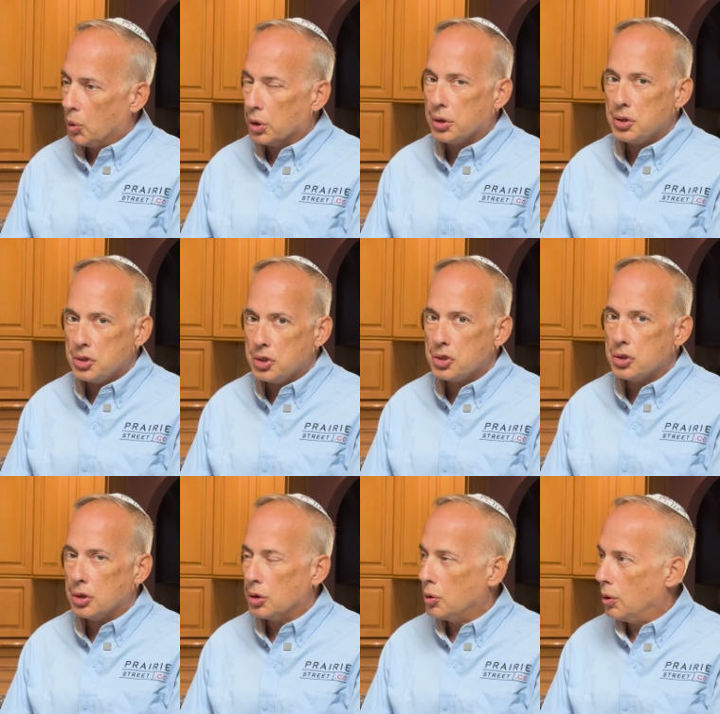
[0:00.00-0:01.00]
well
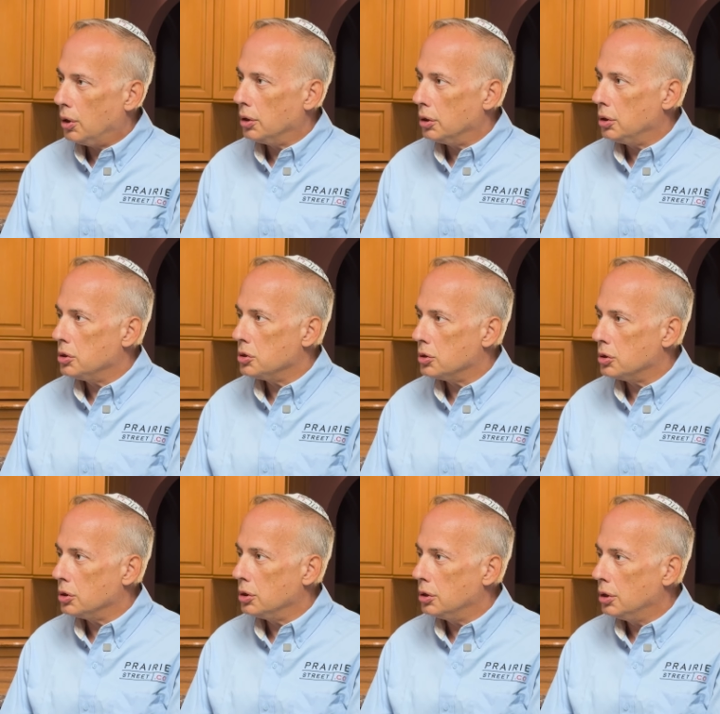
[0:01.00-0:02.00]
consistent quality is
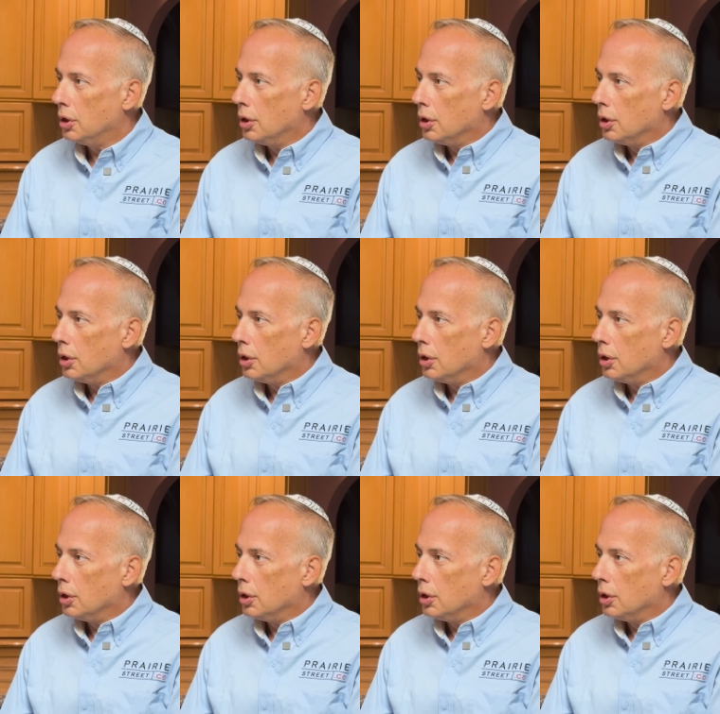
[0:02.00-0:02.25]
the yeah.